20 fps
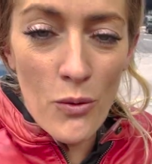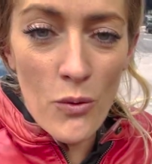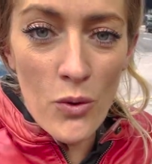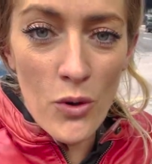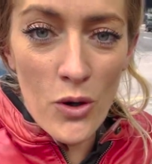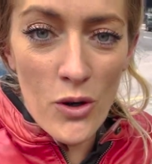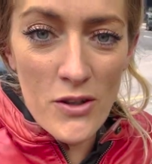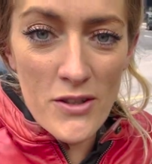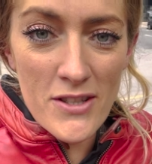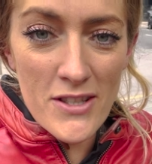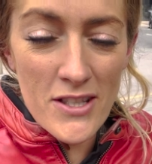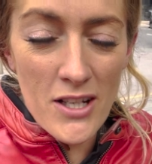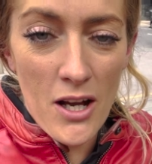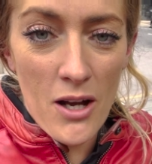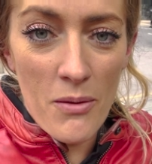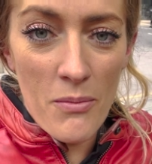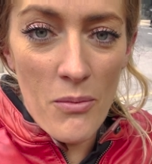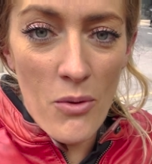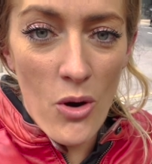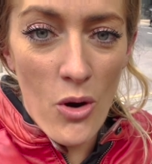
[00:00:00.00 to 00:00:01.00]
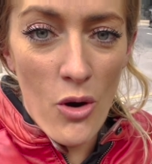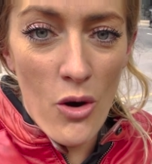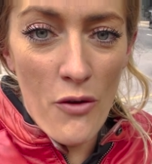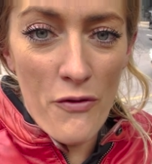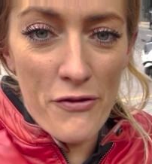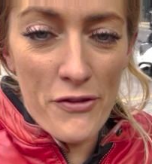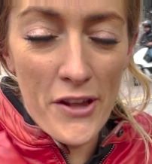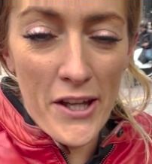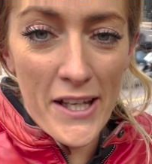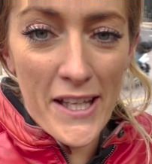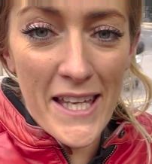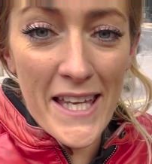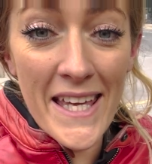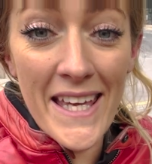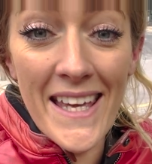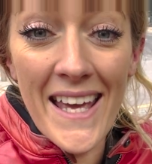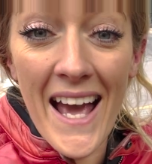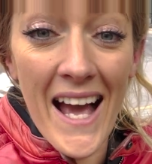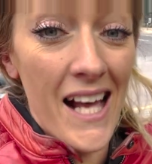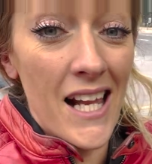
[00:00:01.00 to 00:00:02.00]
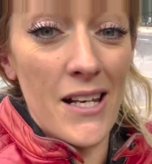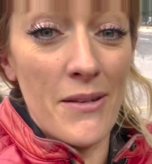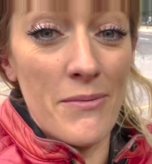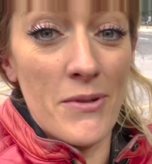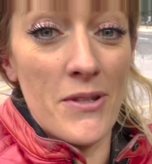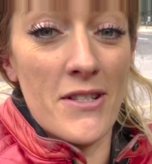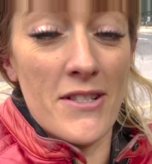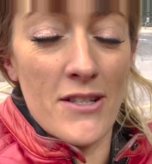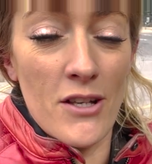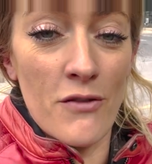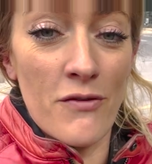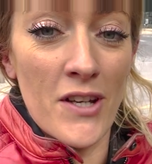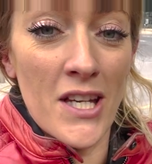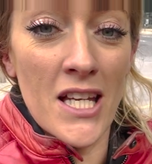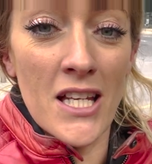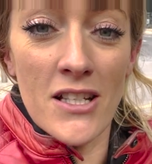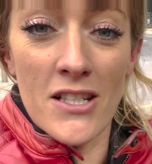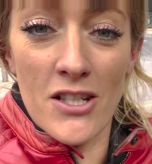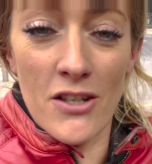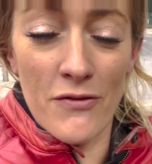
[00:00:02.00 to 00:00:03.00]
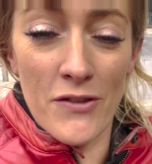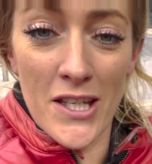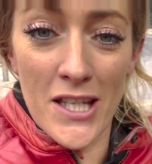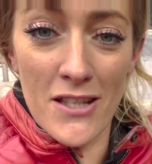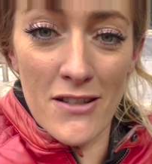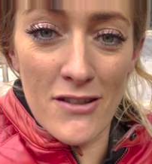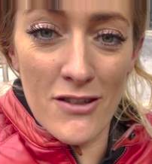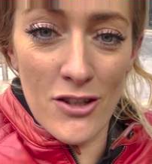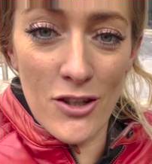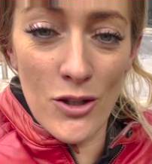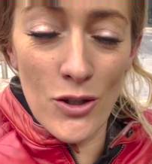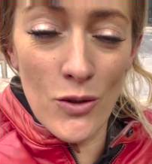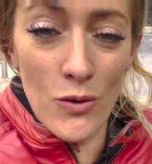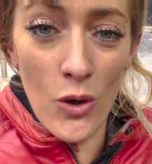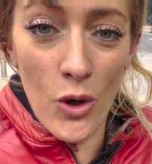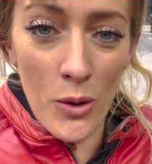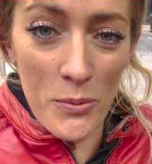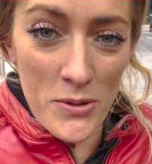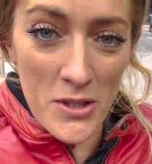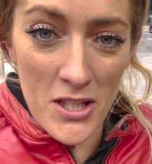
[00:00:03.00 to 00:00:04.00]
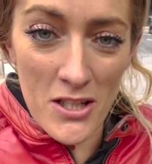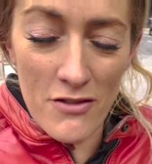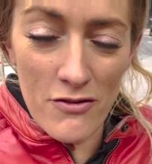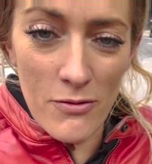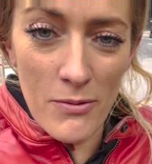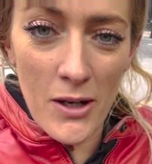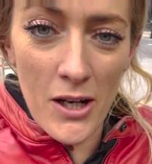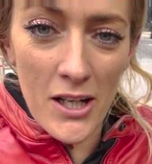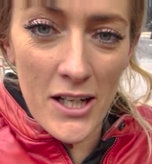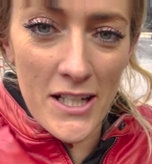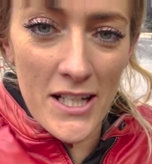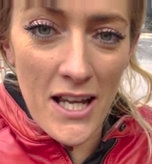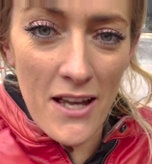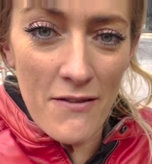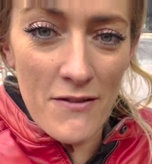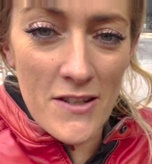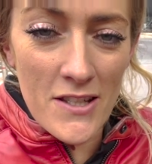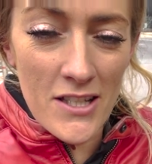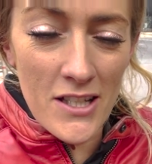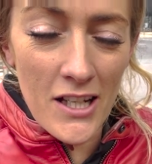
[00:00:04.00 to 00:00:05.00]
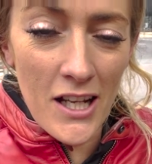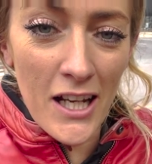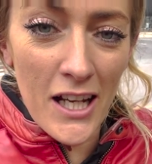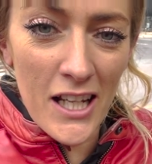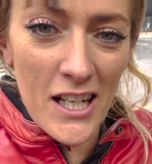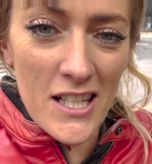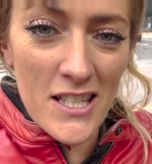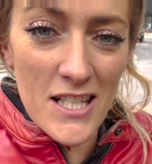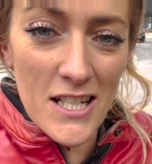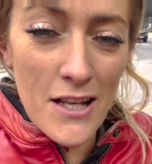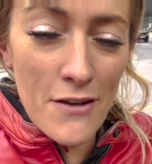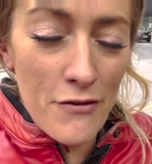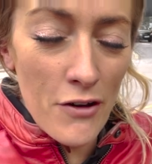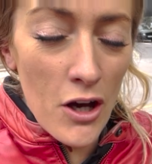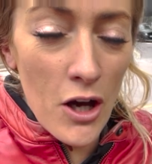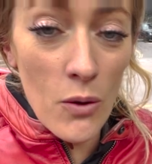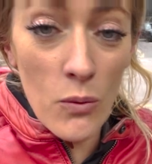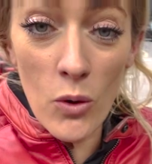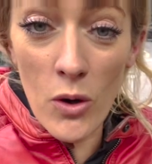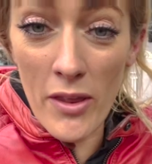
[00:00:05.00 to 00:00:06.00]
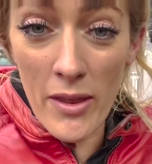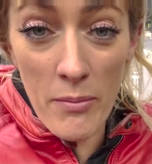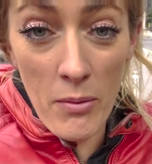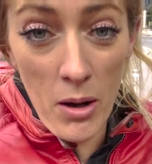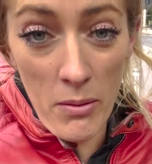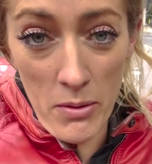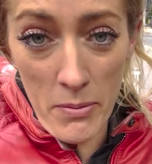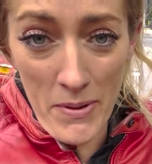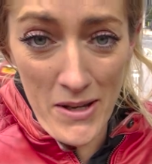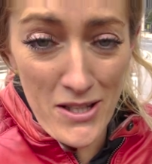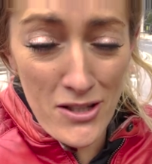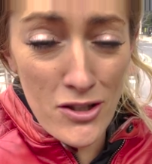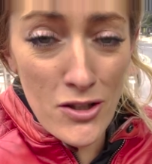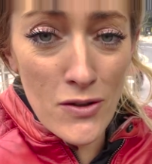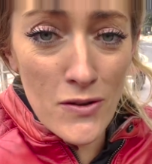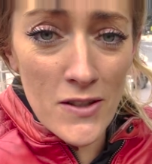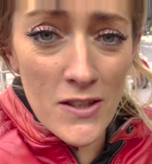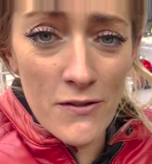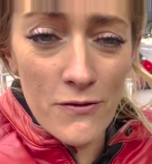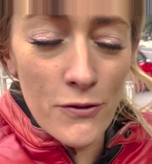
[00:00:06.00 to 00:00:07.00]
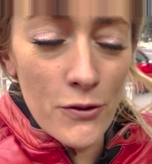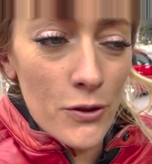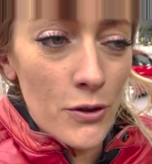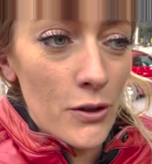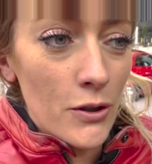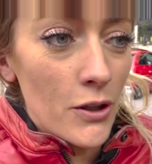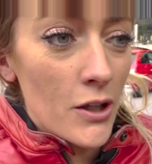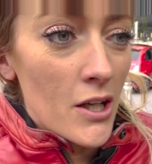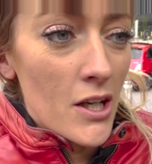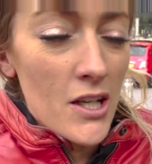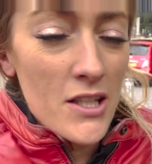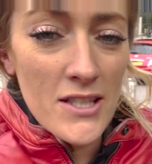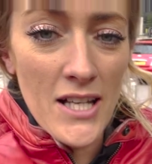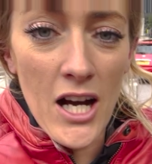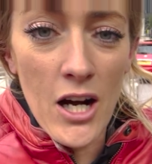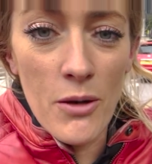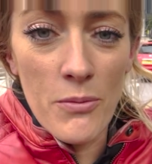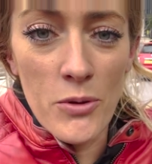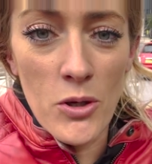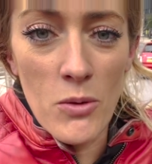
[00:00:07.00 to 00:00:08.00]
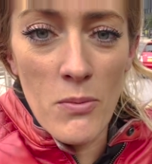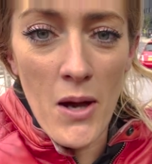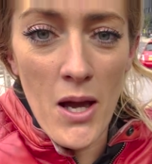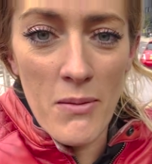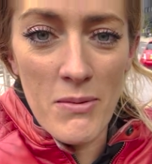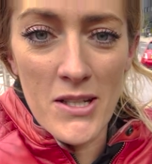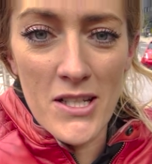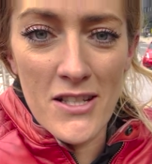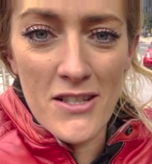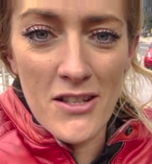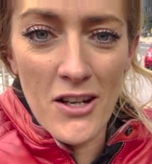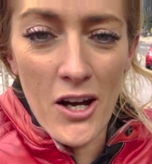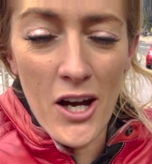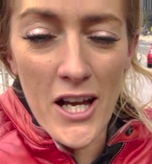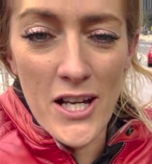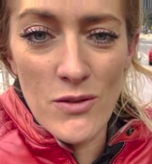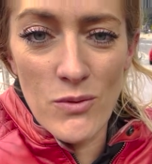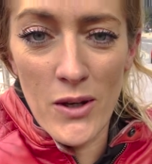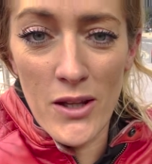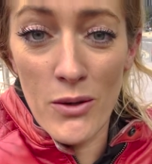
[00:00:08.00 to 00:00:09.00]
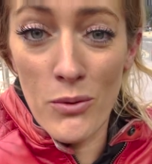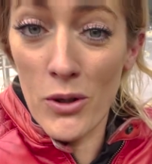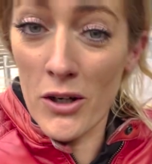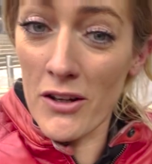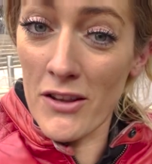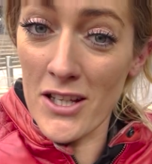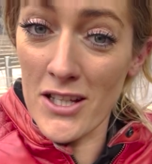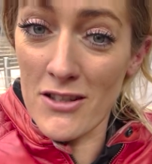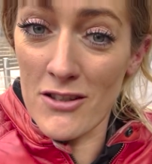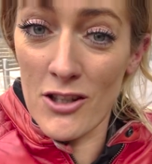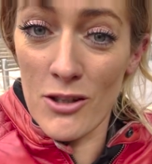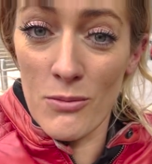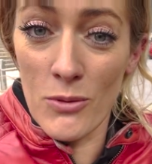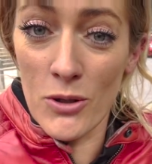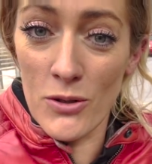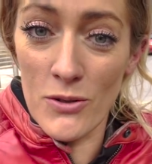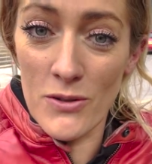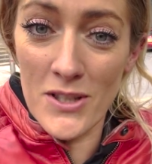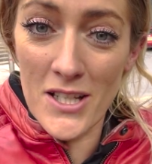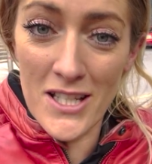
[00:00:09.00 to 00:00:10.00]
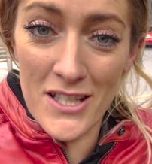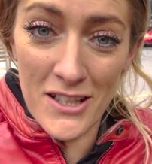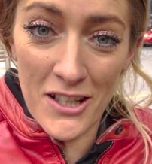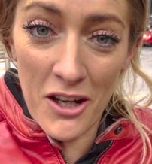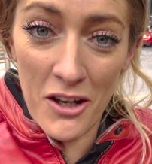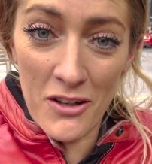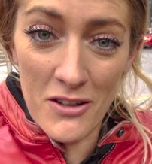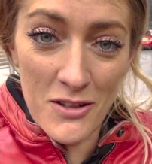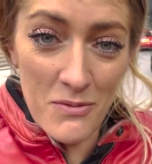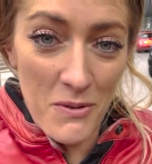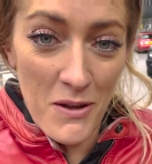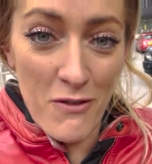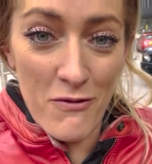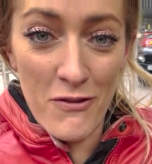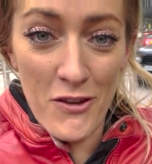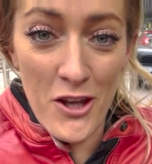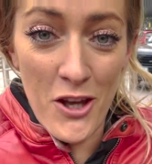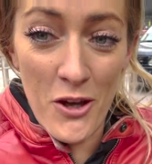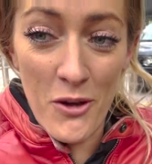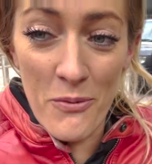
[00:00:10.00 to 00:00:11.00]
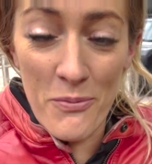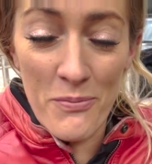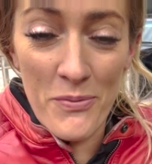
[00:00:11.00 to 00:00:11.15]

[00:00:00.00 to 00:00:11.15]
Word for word: what some of the key elements of each of these two options from Harley-Davidson are going to deliver, what they might be best suited for, to help you maybe decide whether one of these two models is going to be for you.